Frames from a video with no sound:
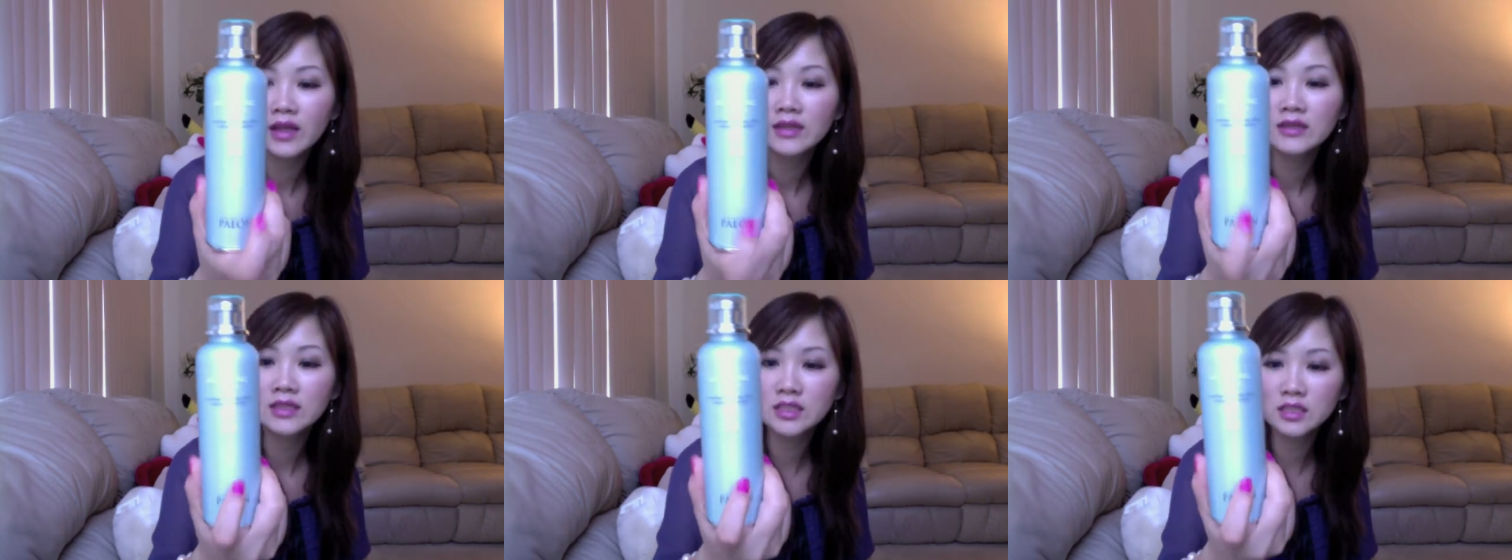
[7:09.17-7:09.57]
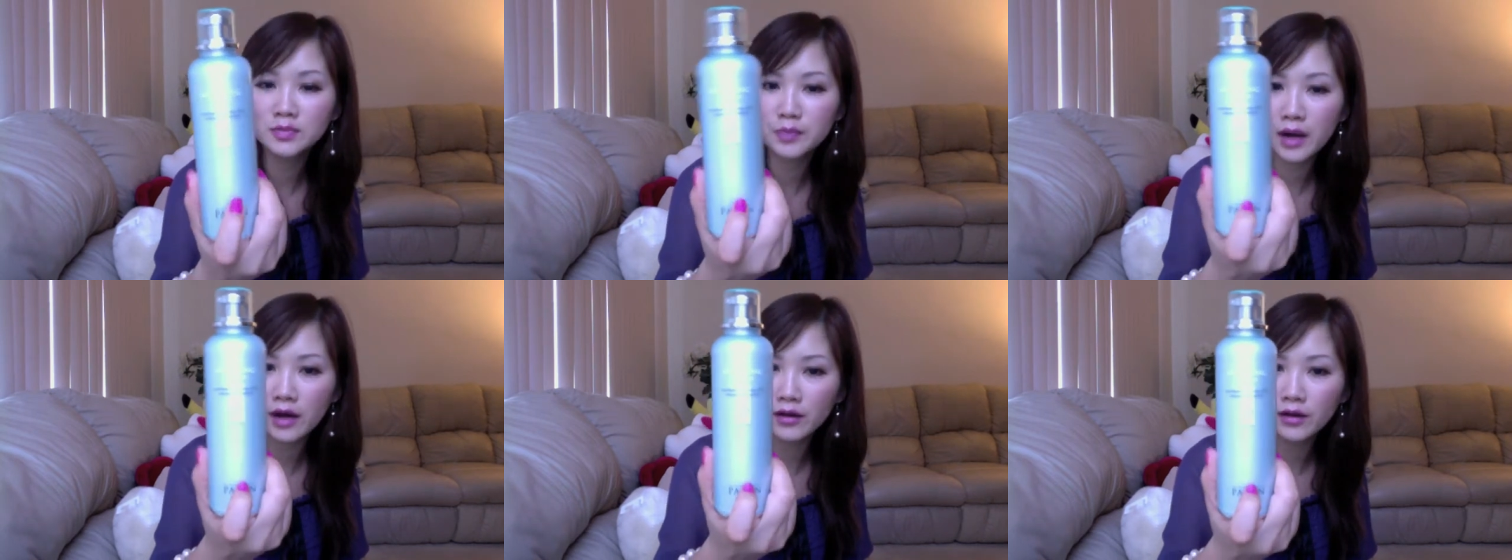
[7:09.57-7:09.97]
this
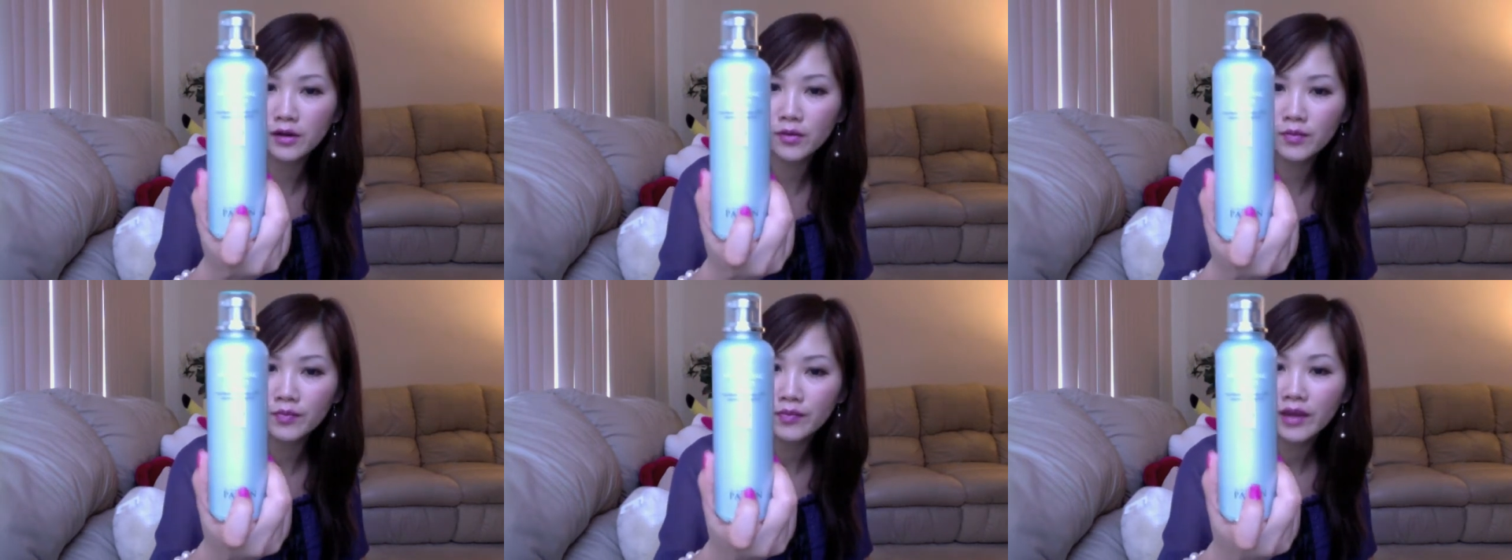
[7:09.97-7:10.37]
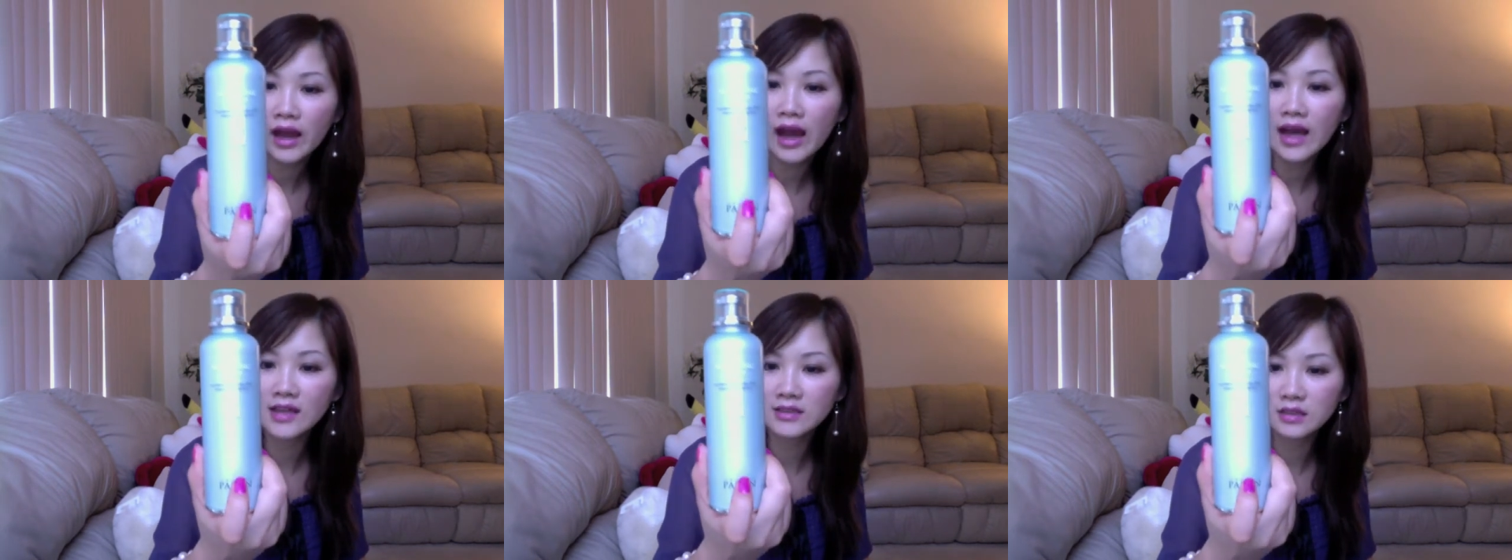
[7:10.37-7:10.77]
bottle
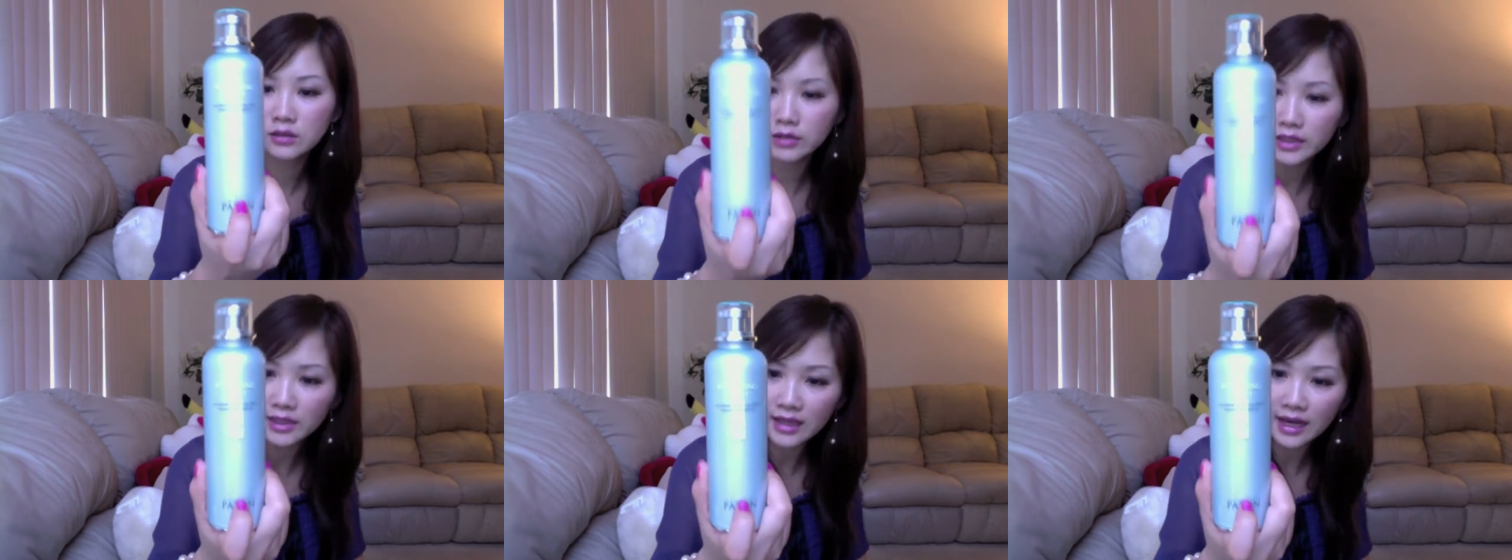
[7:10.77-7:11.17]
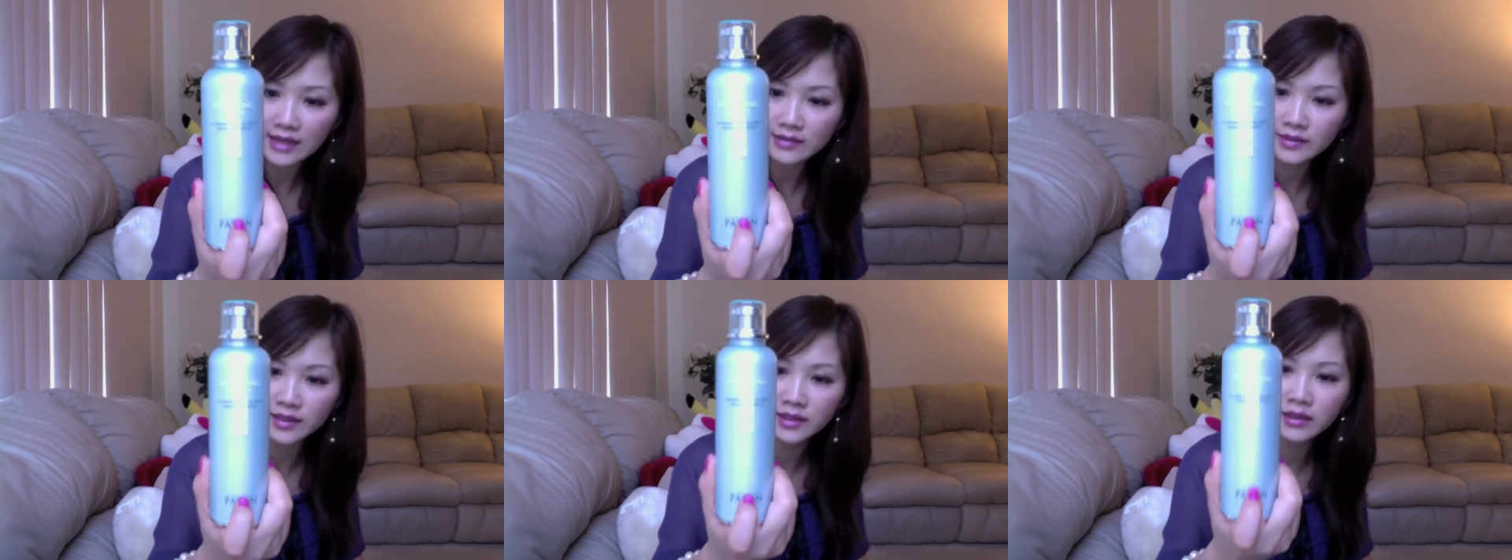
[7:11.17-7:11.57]
has hyaluronic
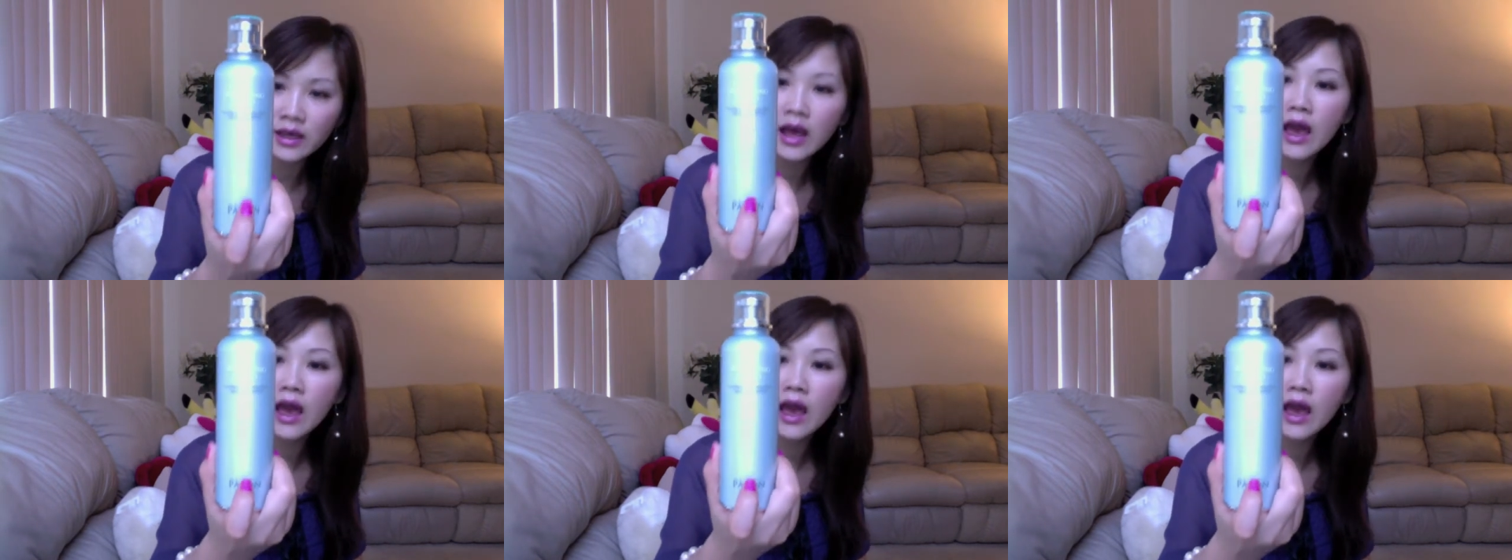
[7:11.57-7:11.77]
acid